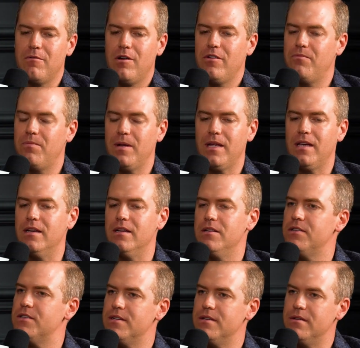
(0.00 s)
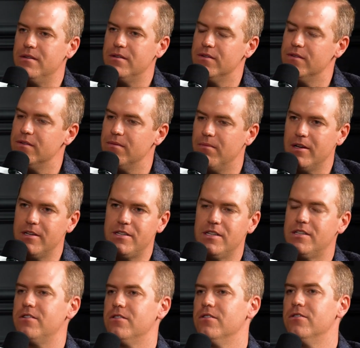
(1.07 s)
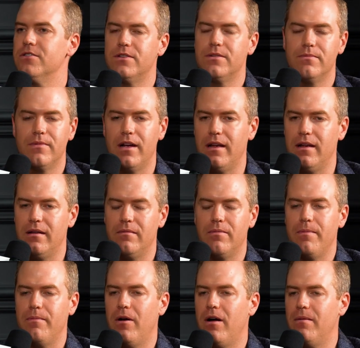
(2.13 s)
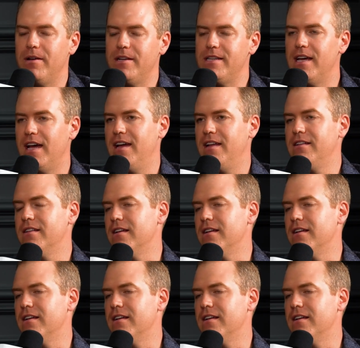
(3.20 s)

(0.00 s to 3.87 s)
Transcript: wife, my kids, and my sisters, my mom, my dad.